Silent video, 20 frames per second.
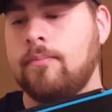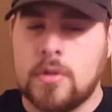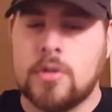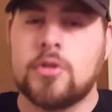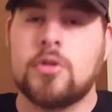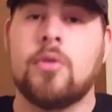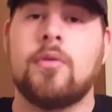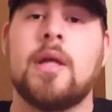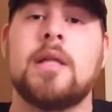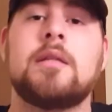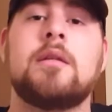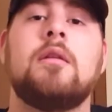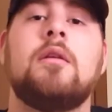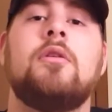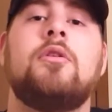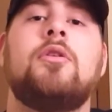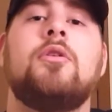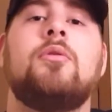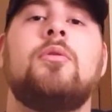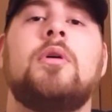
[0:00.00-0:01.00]
So that's gonna
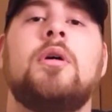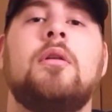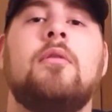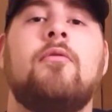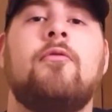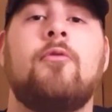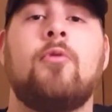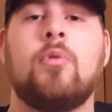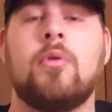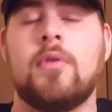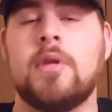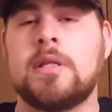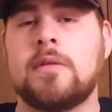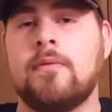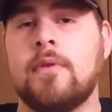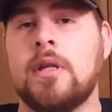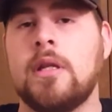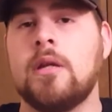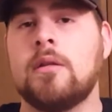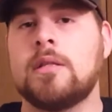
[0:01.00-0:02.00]
do it for this
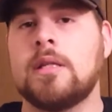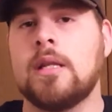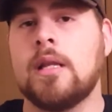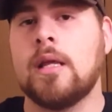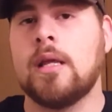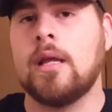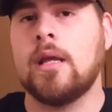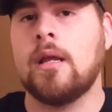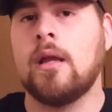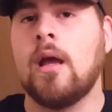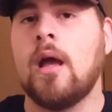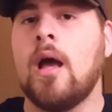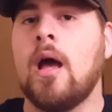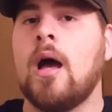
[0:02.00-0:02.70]
video today.